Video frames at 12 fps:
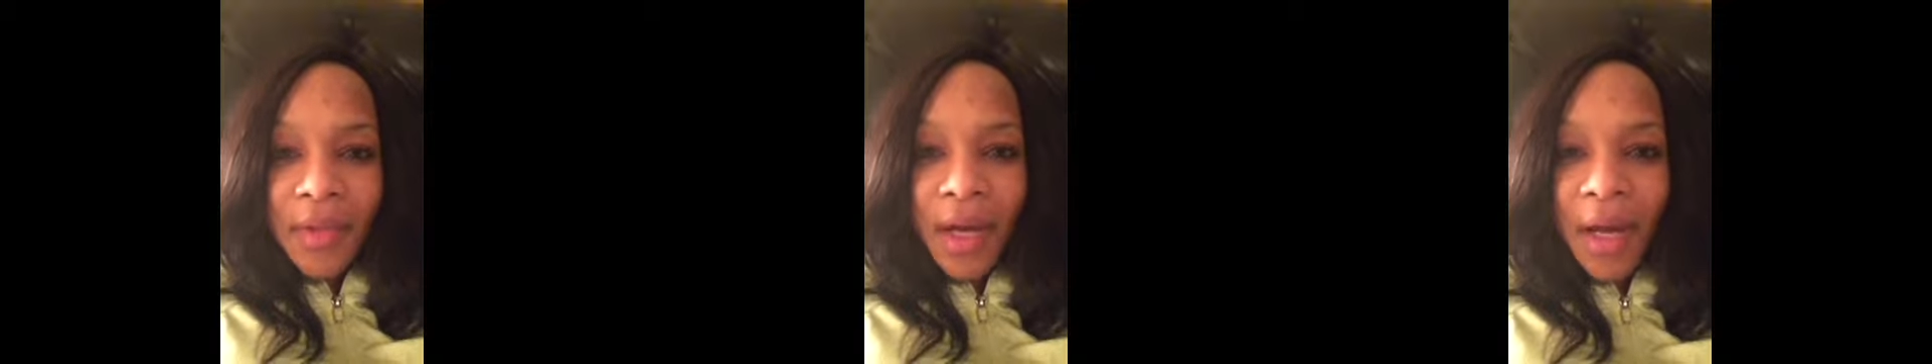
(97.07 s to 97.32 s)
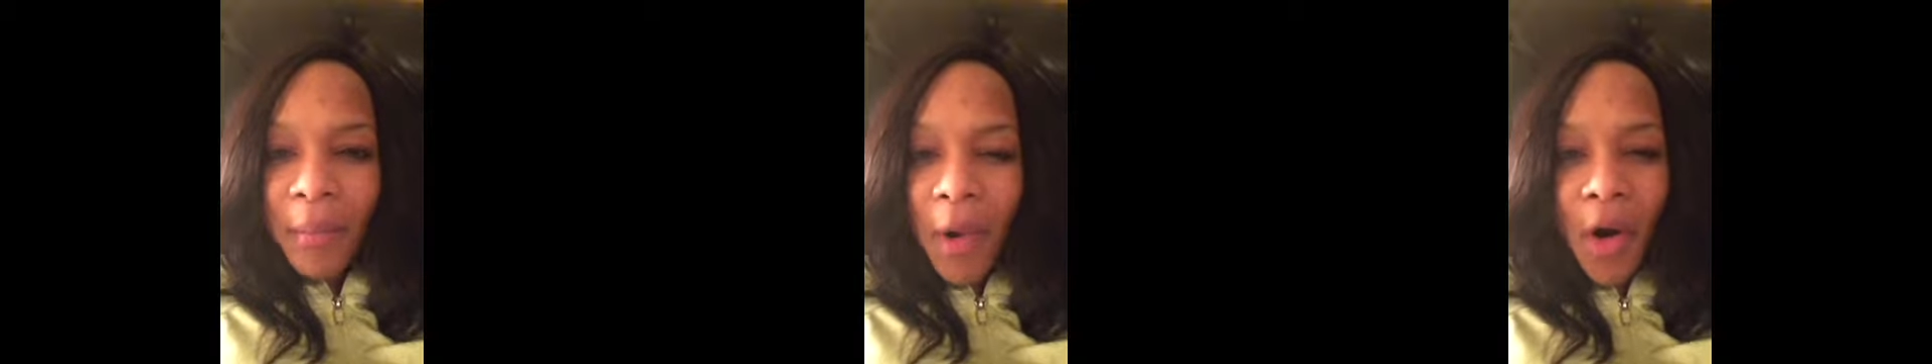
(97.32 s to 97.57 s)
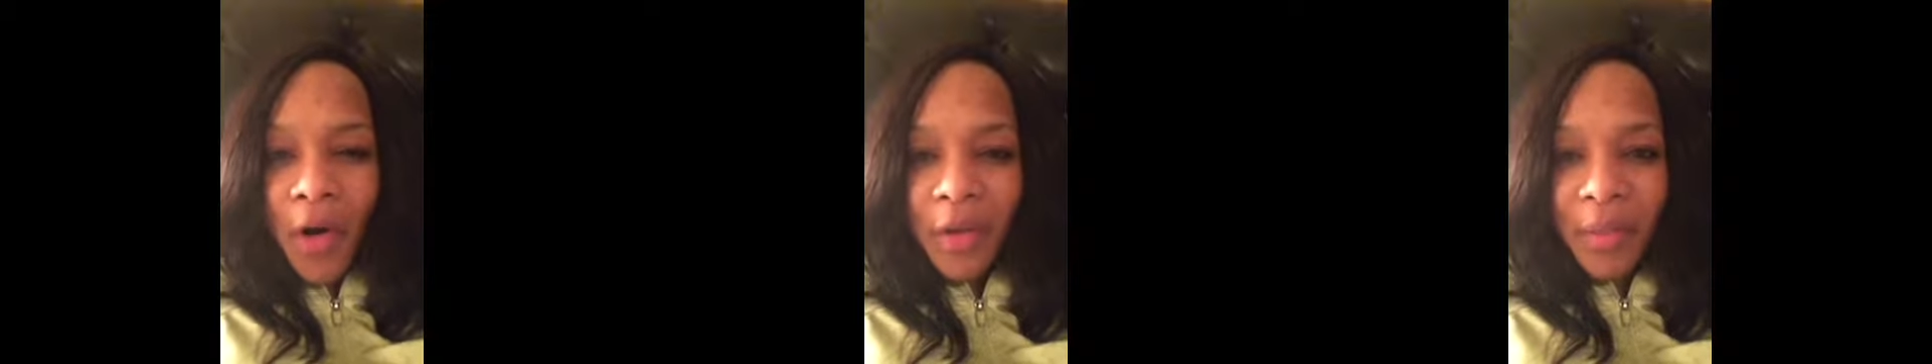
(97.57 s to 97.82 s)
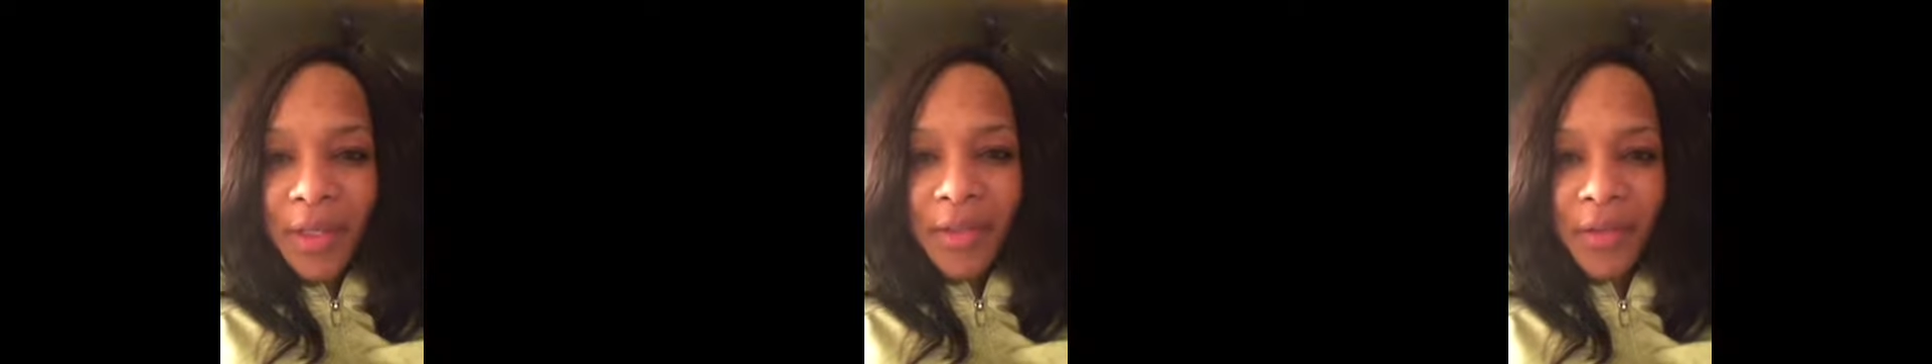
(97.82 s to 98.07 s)
I'm hard on
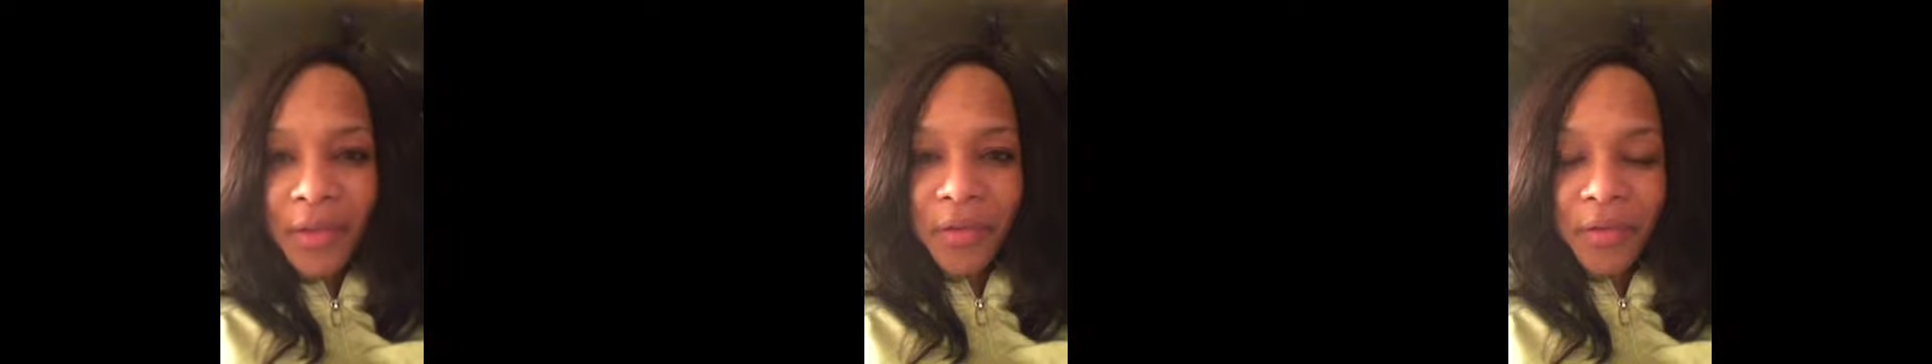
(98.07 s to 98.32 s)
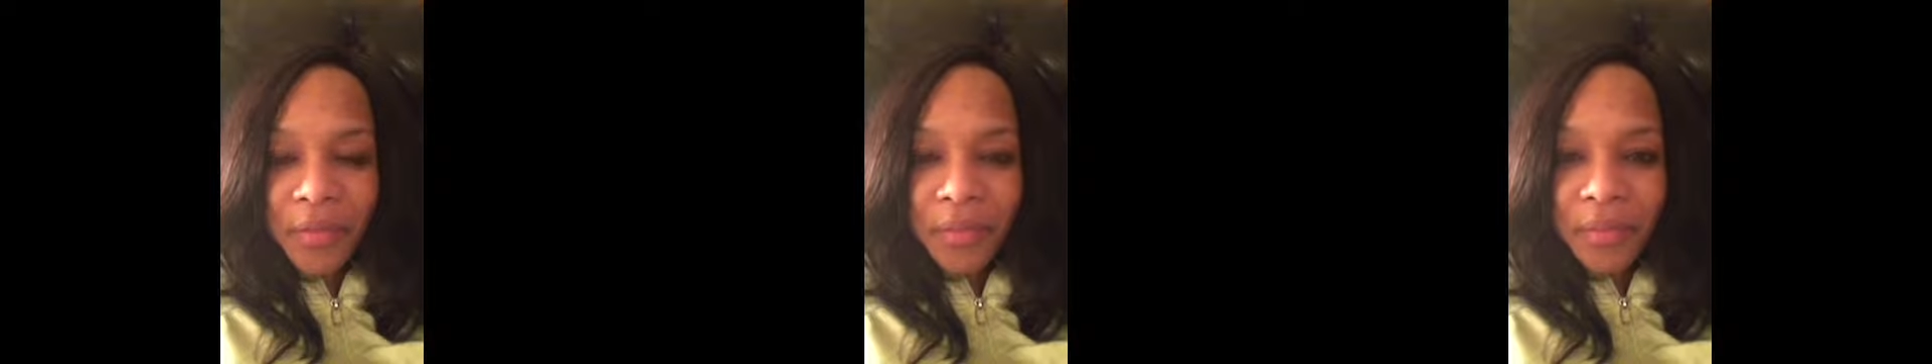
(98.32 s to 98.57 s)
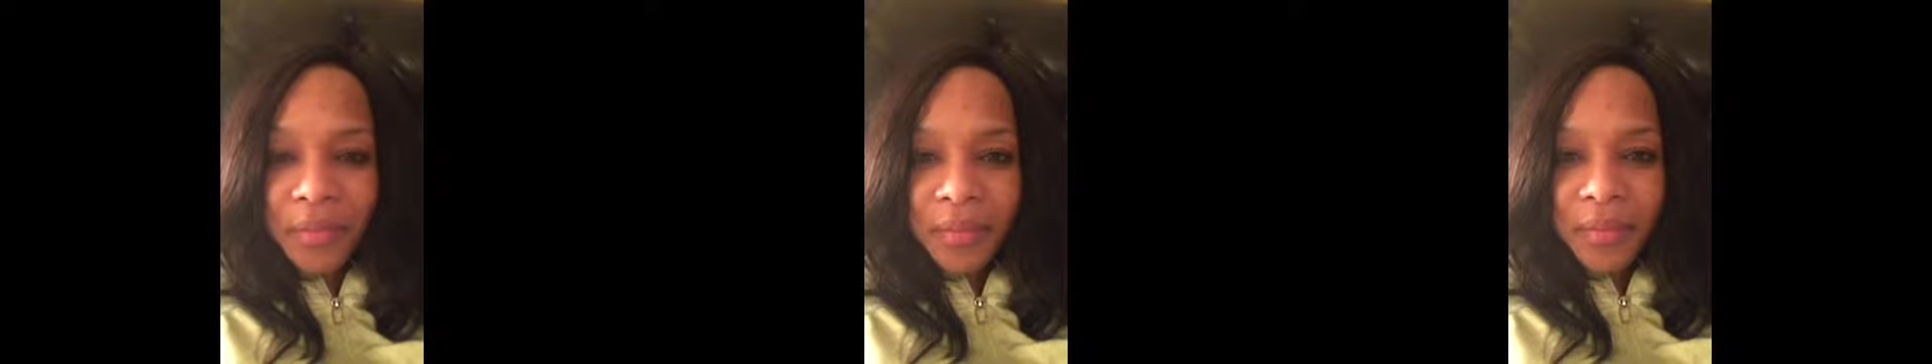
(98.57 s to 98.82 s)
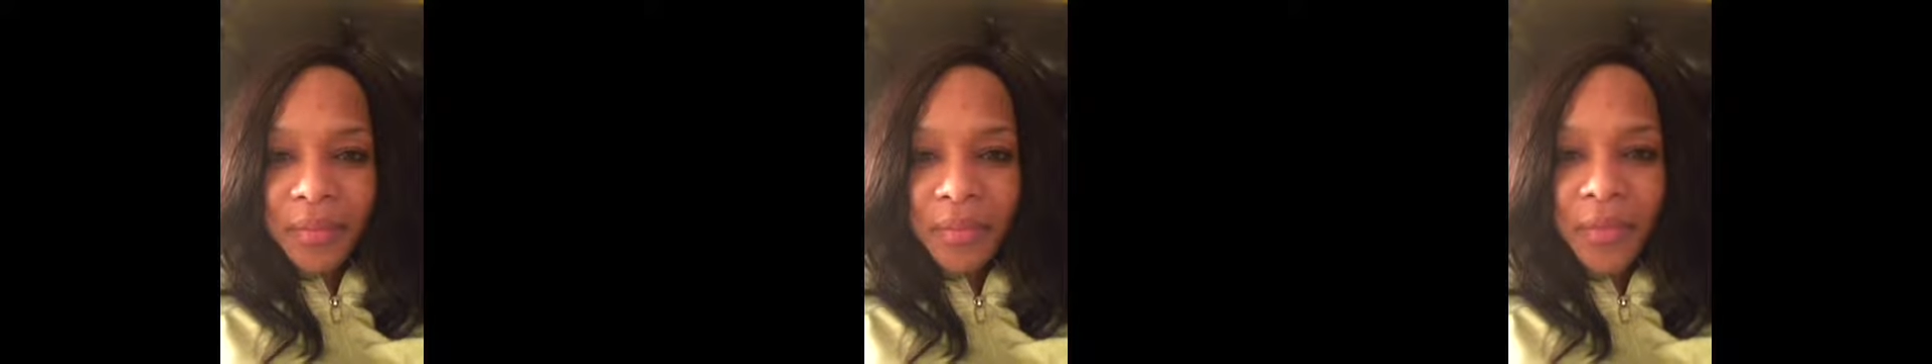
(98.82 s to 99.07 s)
myself.
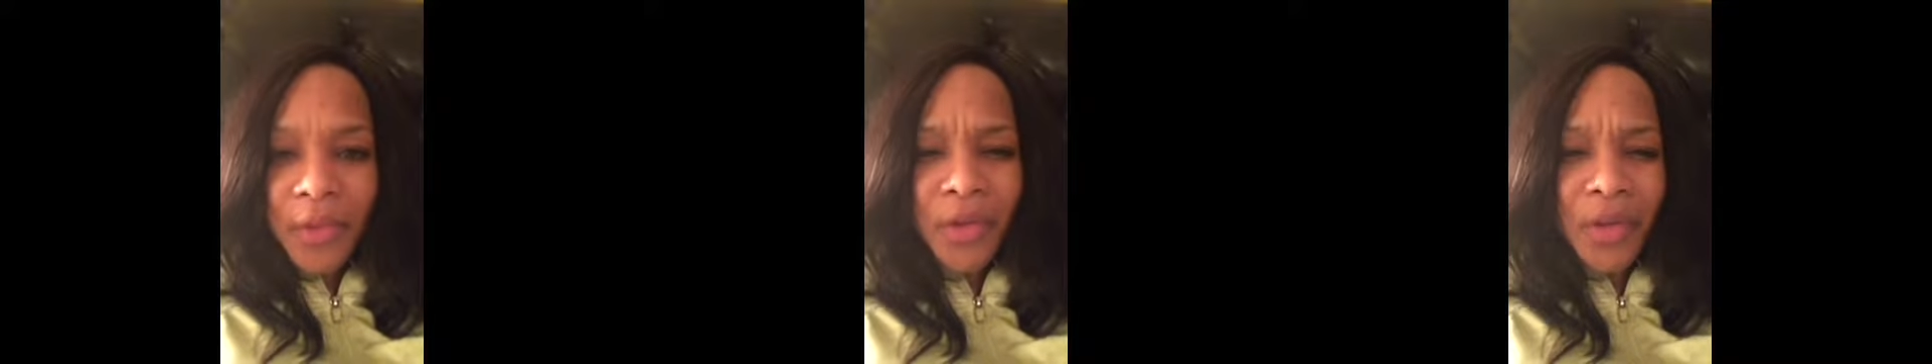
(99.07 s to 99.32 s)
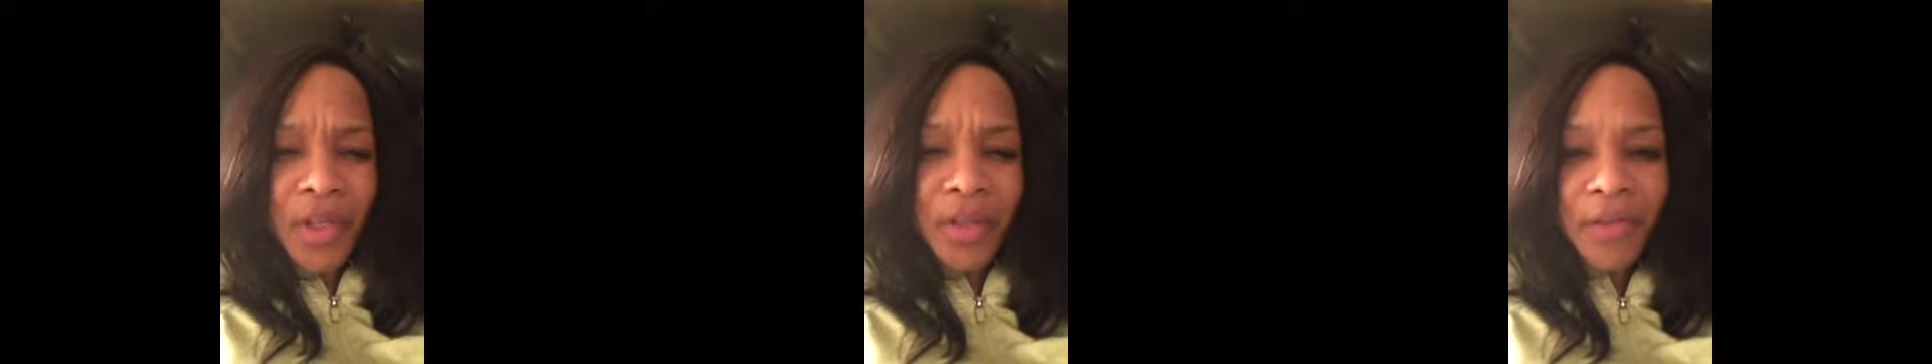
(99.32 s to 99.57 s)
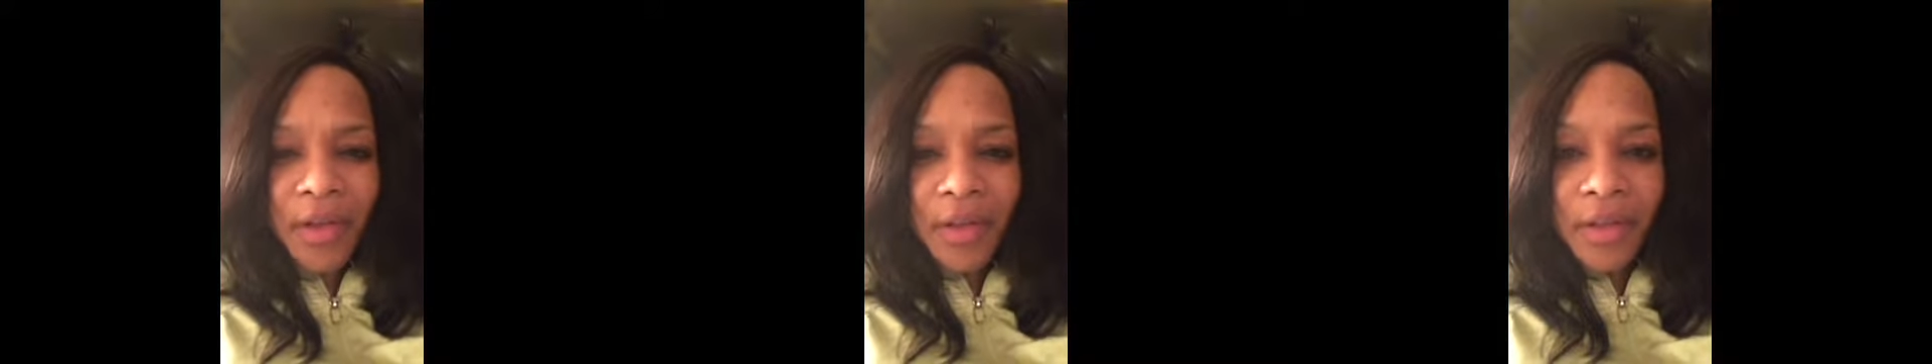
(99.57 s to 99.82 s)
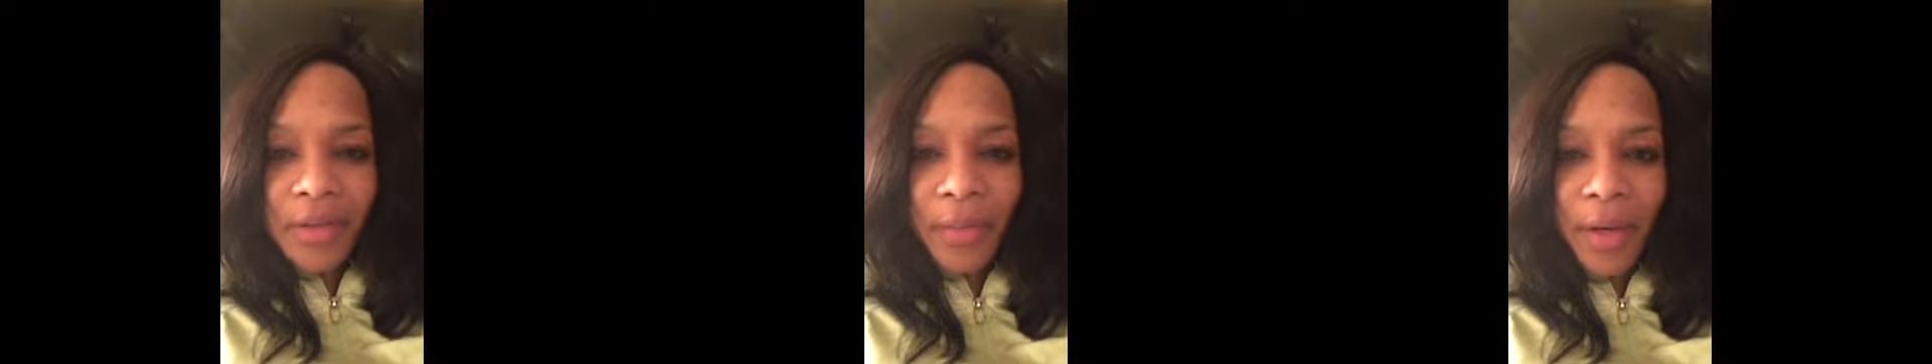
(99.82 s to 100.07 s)
You could have done
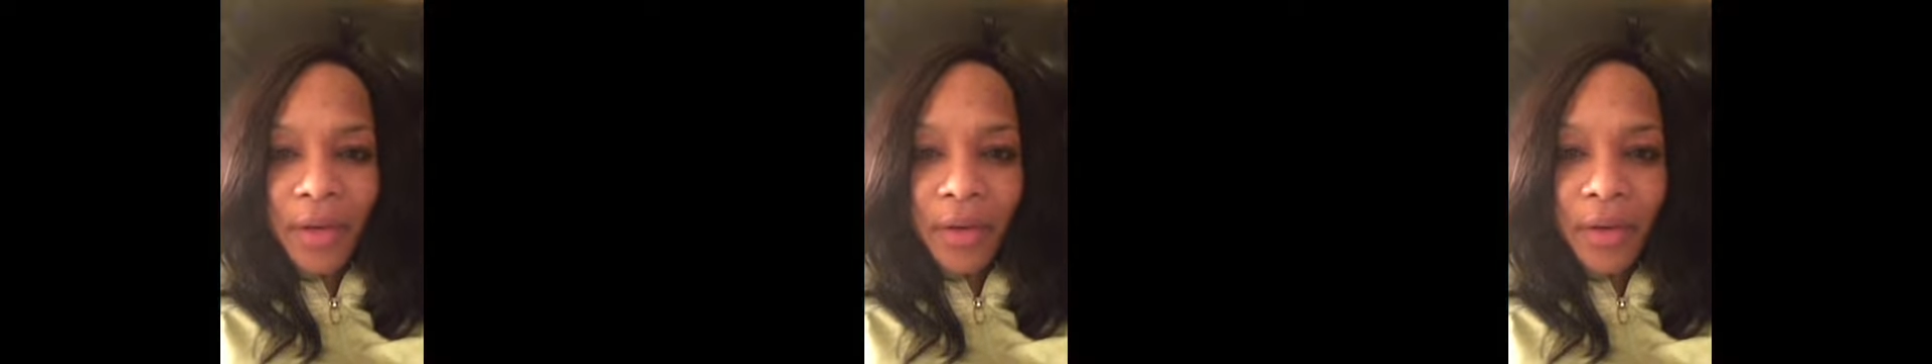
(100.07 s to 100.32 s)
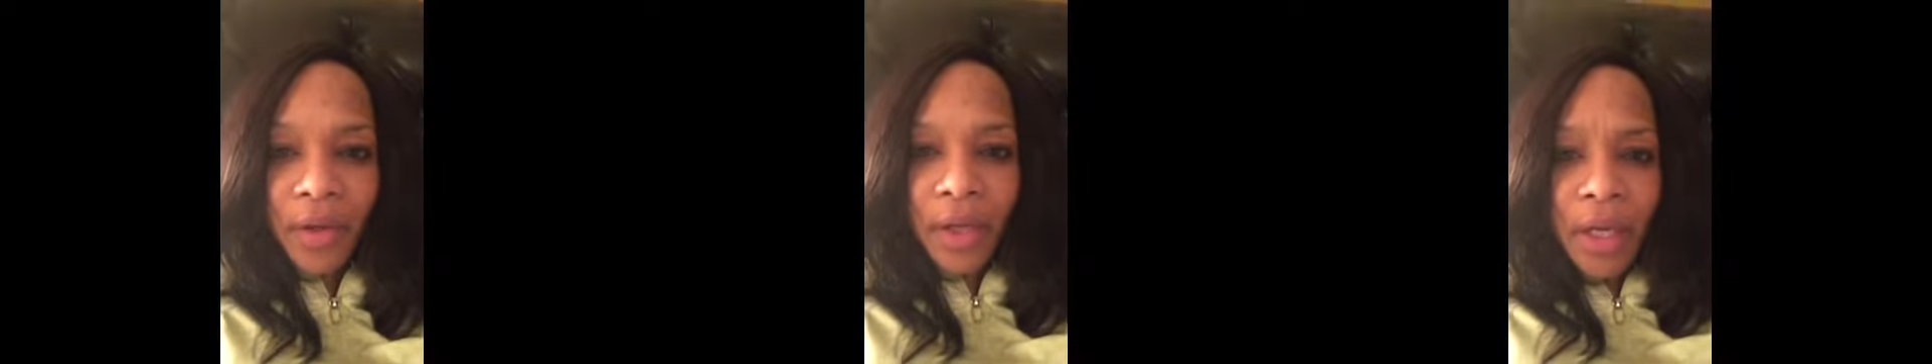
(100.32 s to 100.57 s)
this better,